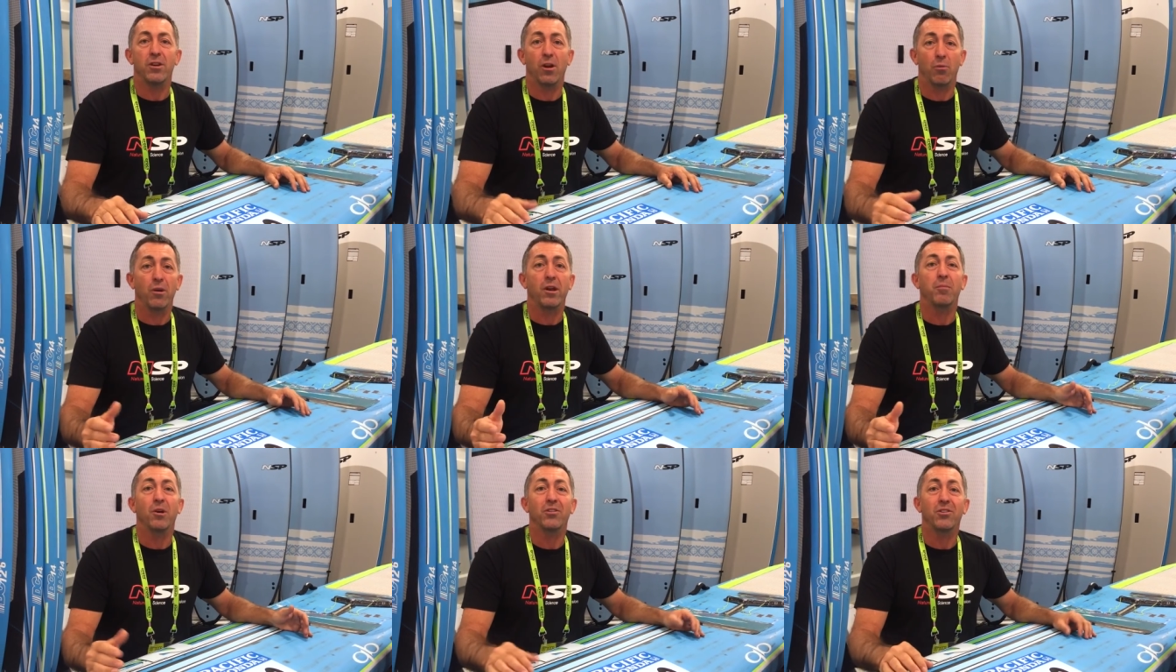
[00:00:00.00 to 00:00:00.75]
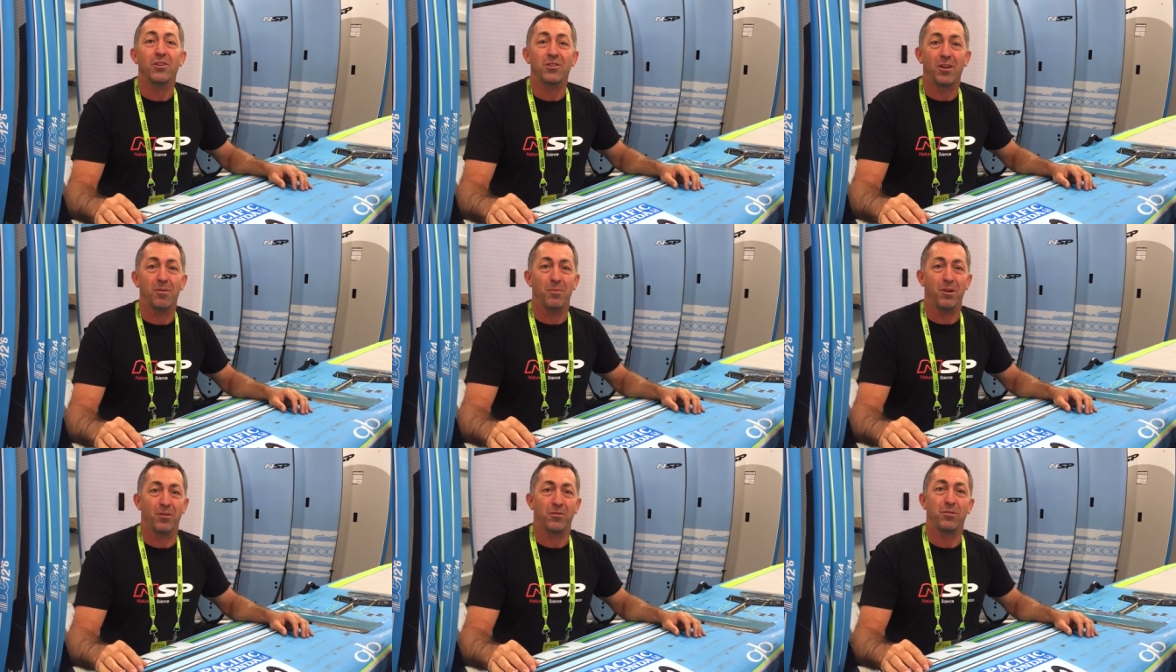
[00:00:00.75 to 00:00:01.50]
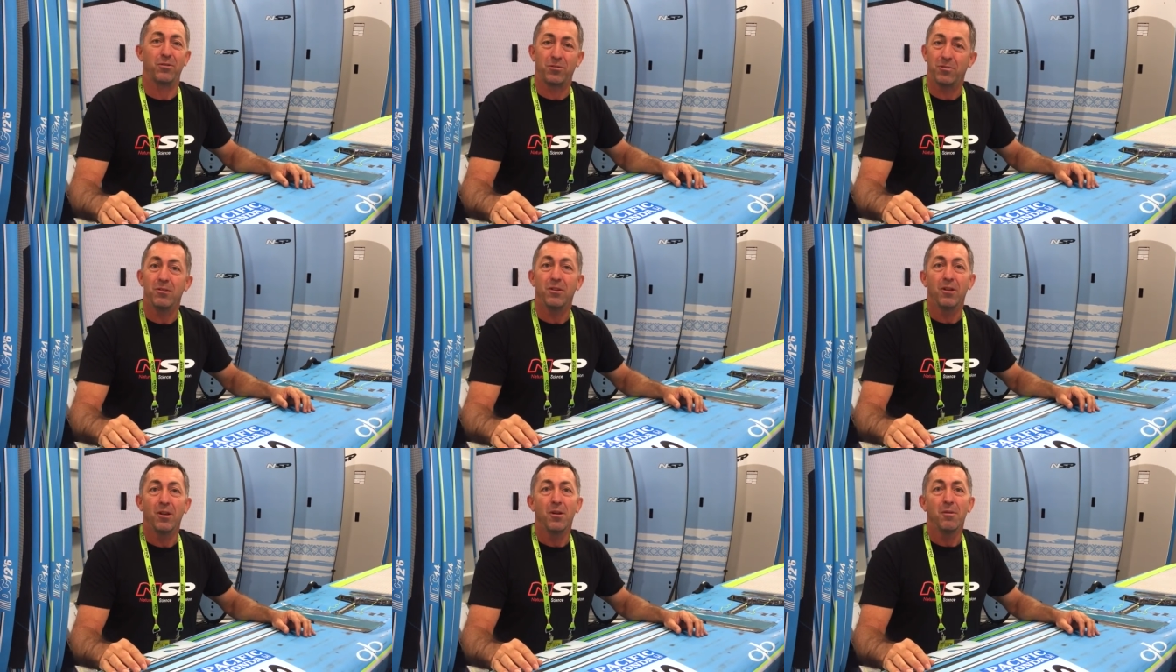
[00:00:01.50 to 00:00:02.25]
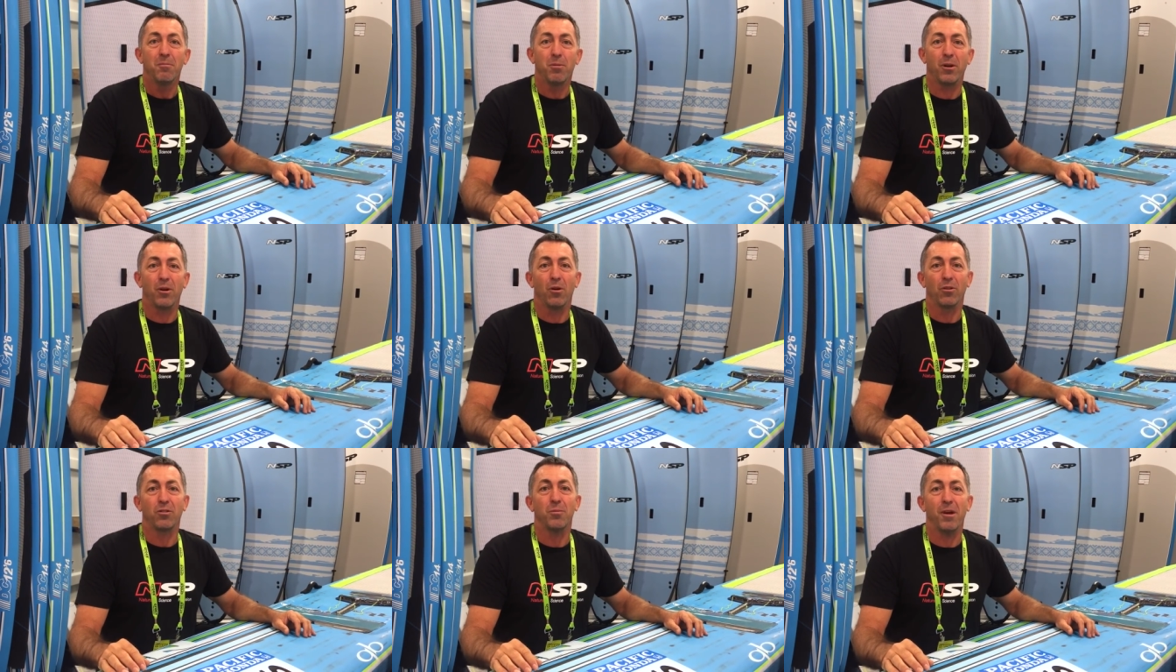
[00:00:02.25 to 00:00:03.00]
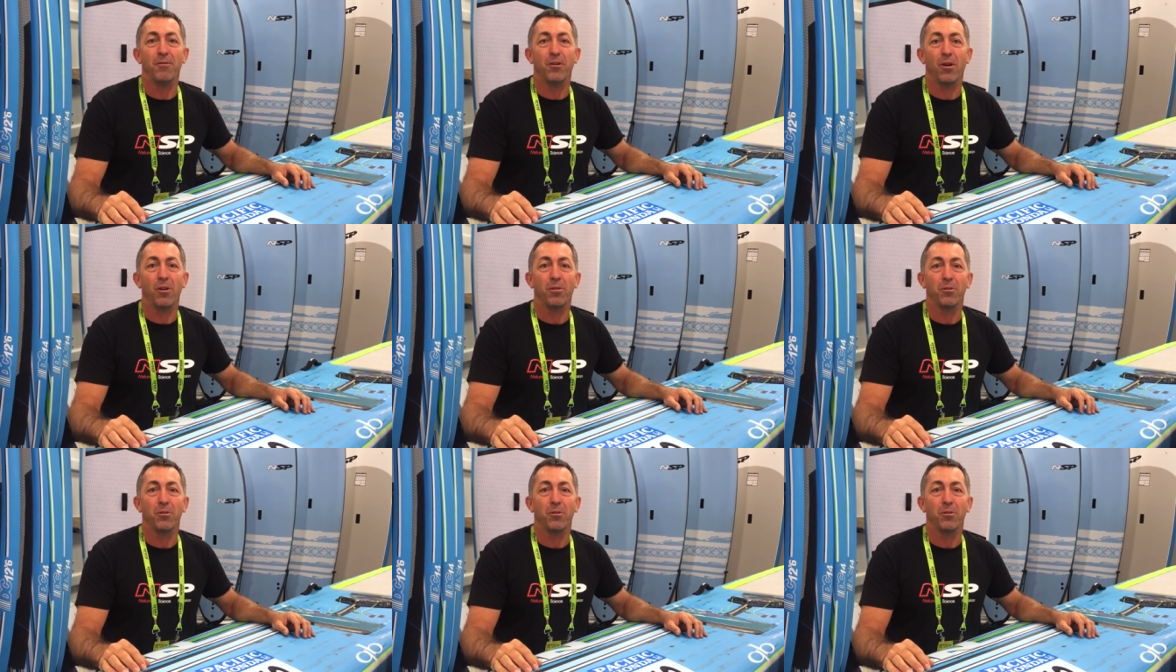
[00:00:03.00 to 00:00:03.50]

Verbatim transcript: You know, winning by 16 minutes is pretty awesome effort, I